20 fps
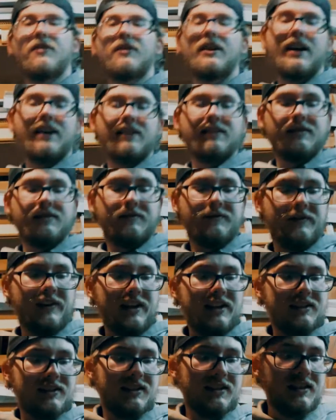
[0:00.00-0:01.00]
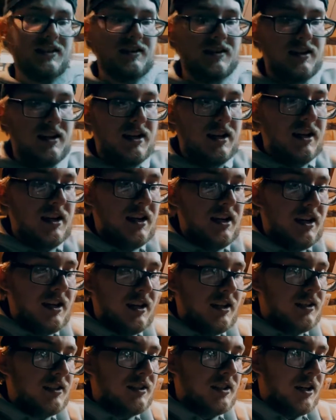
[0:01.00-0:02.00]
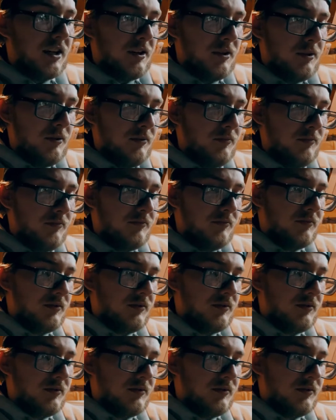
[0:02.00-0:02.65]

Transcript: nice and fancy. So,